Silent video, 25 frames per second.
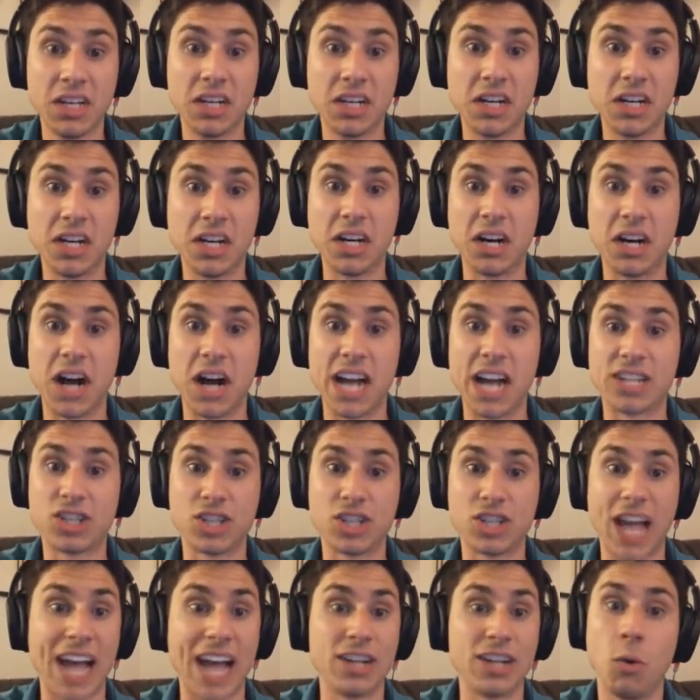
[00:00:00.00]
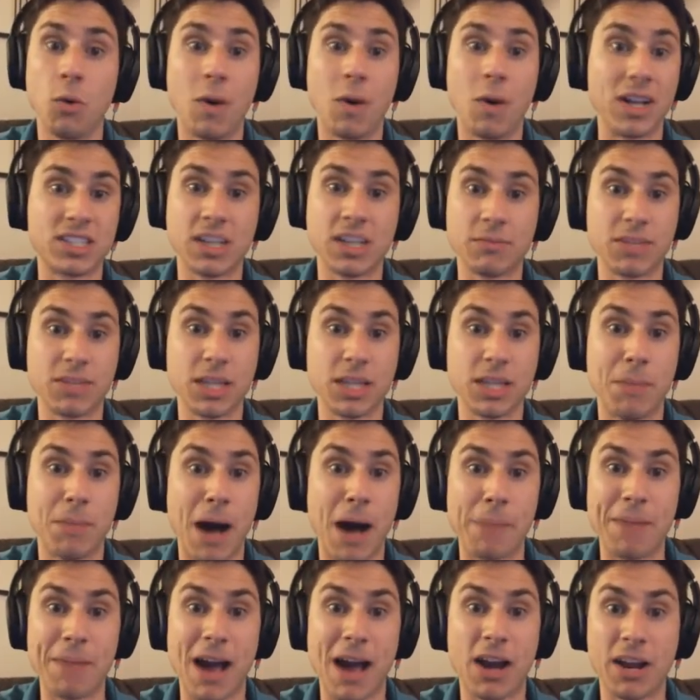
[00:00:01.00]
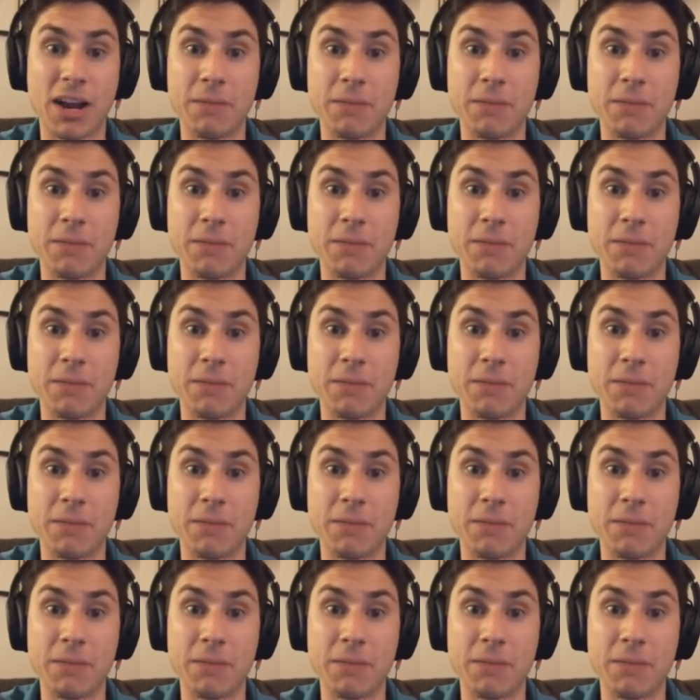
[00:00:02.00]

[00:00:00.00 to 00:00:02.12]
Oh, I just, I don't want something to pop out at